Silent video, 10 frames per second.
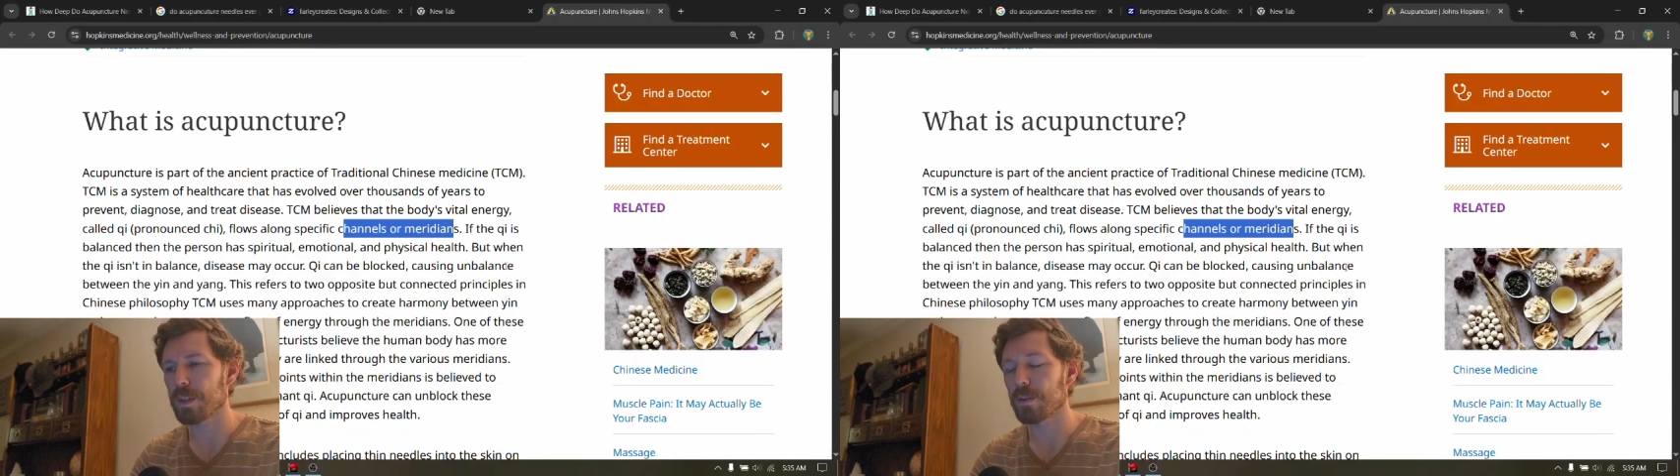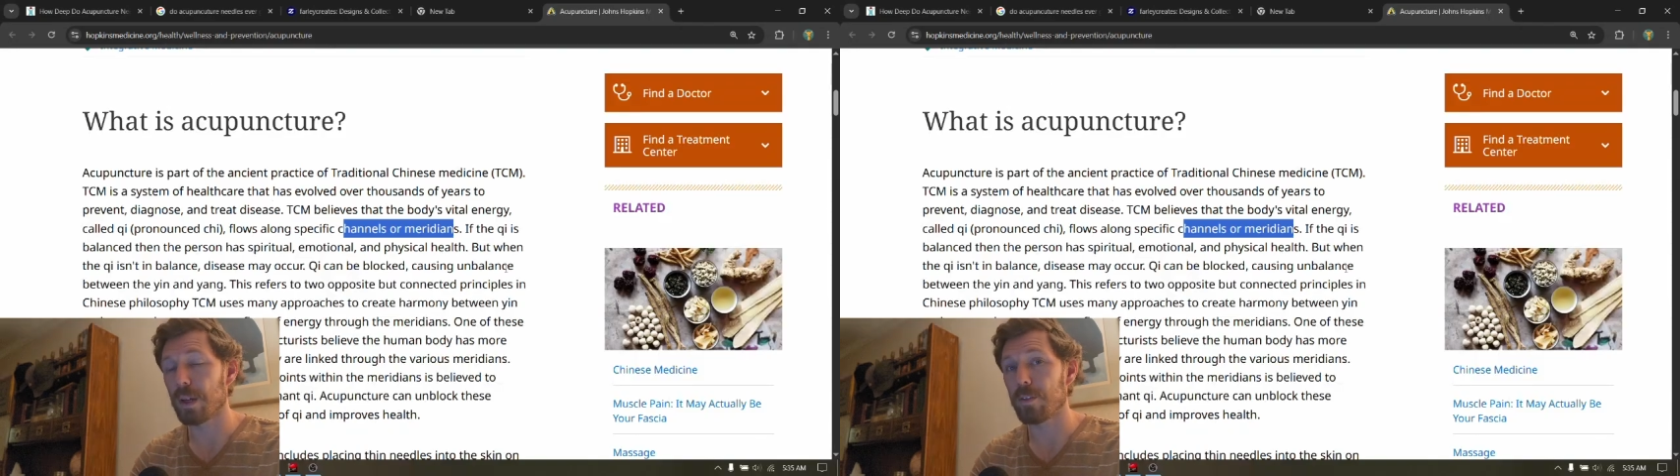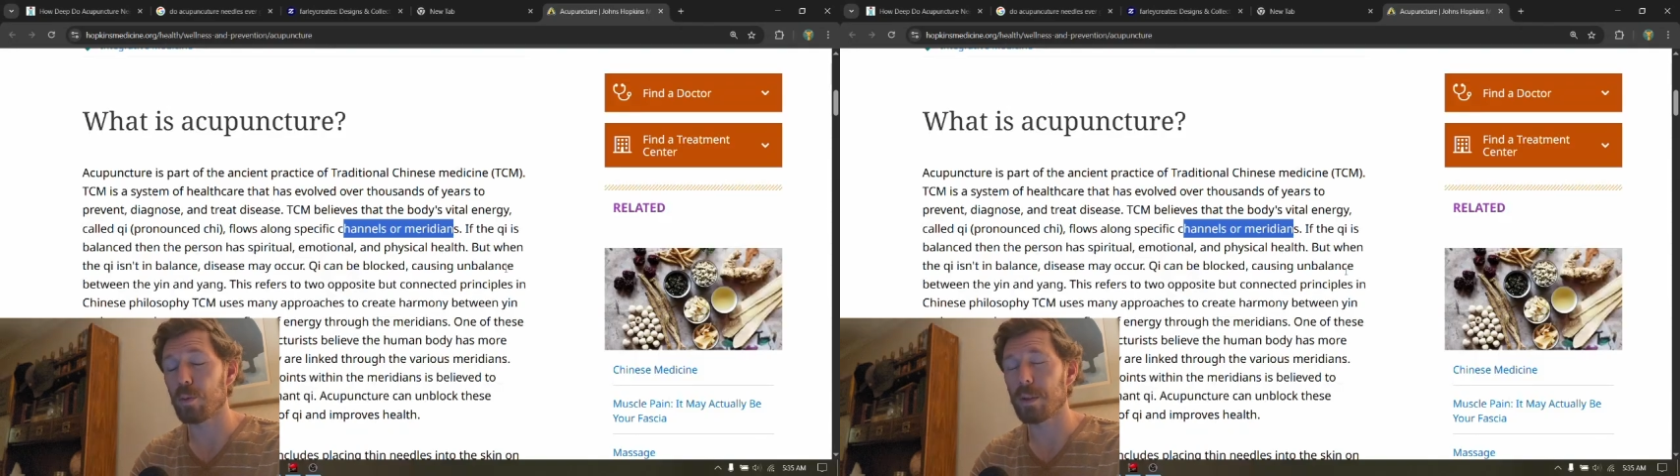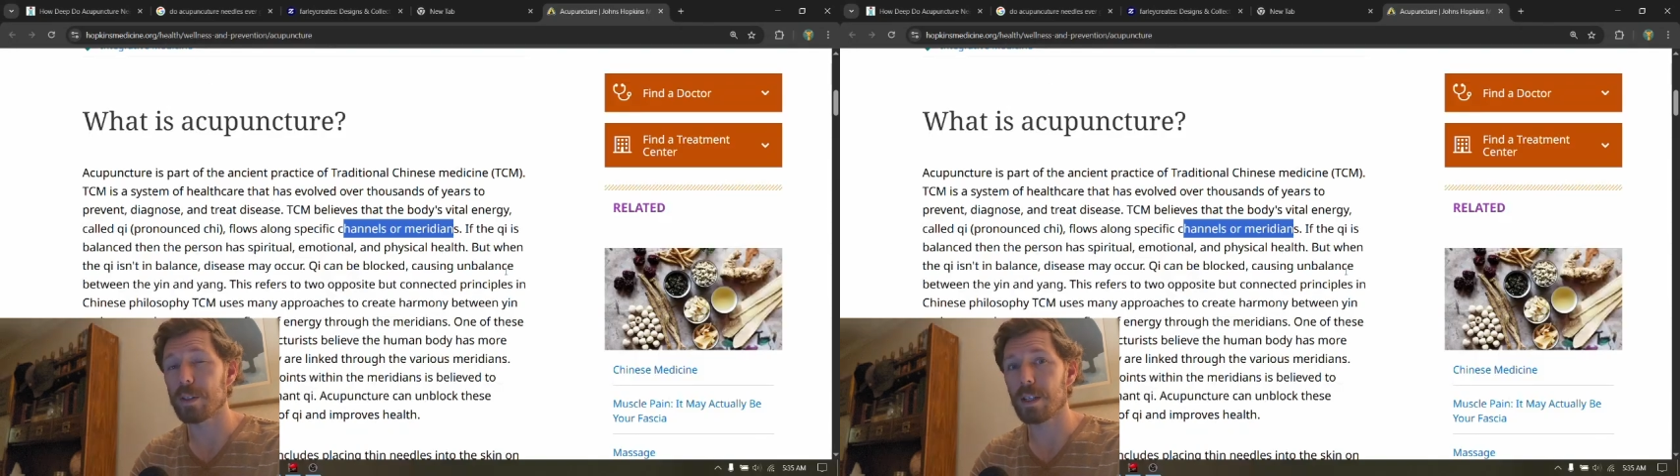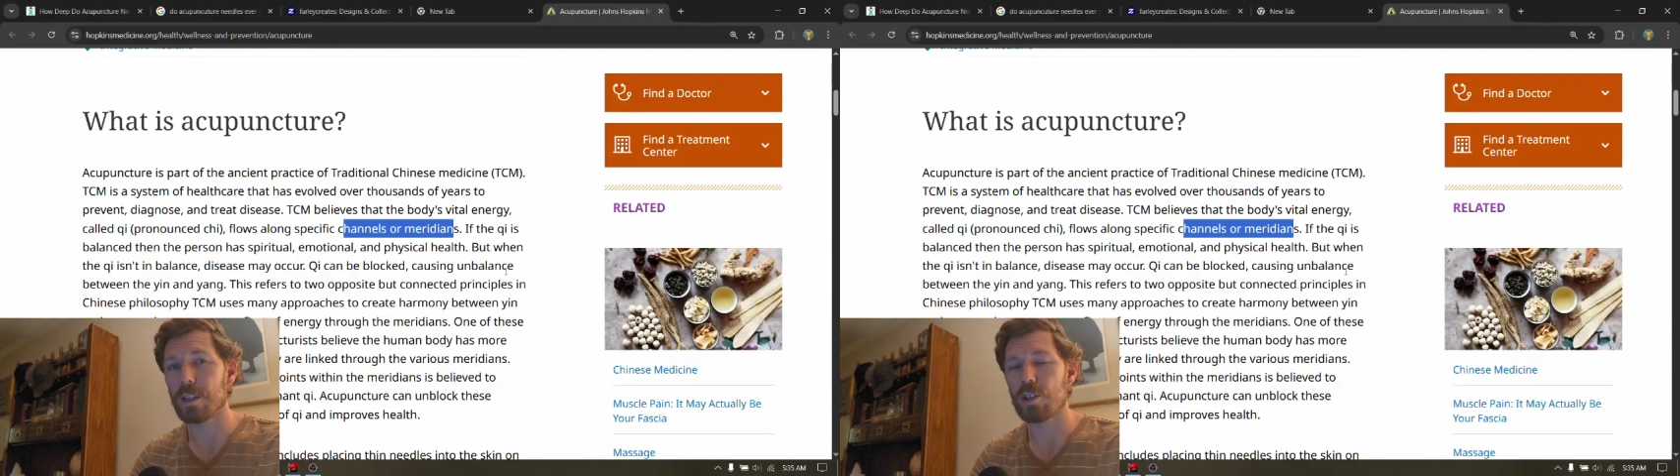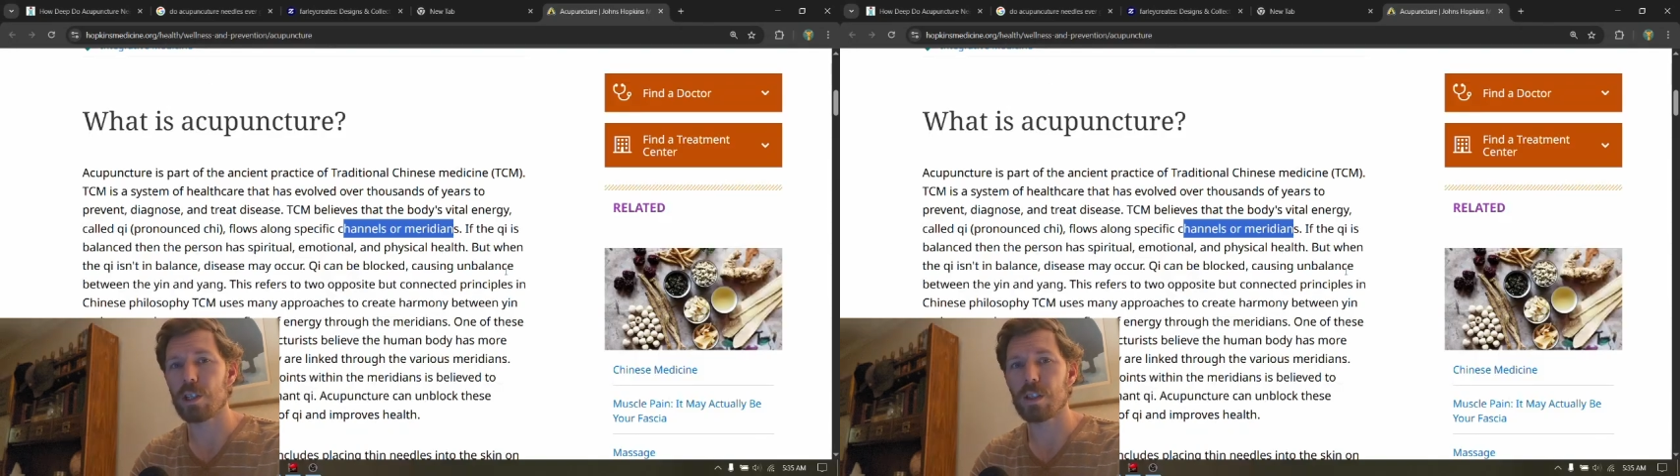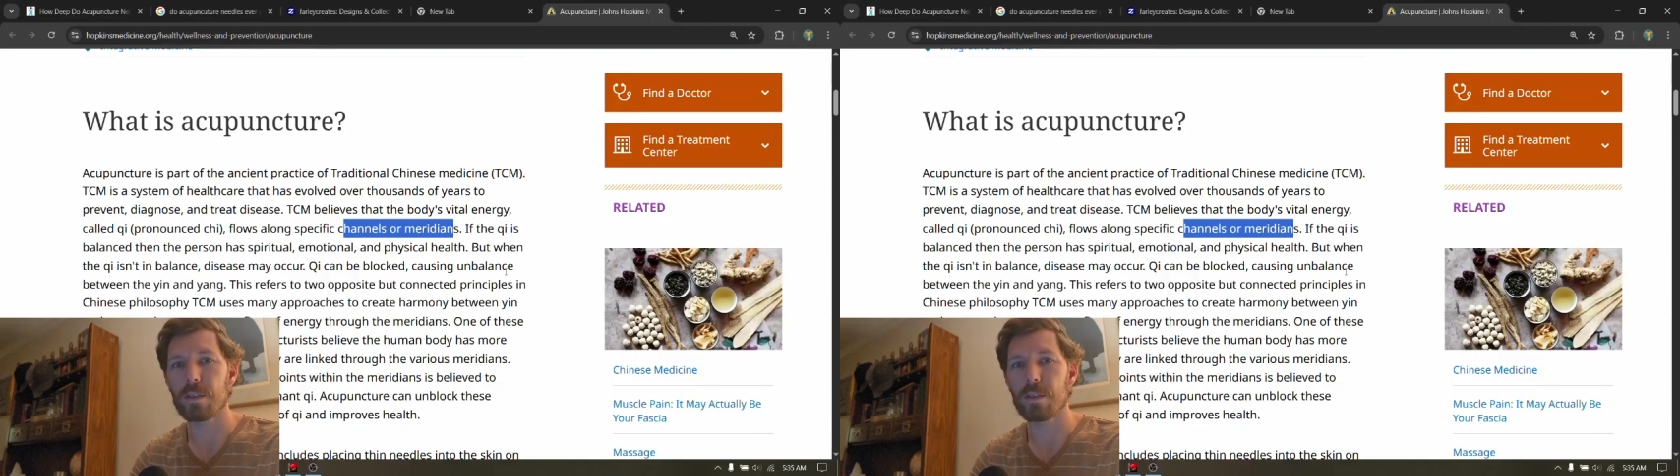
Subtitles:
So everybody's got qi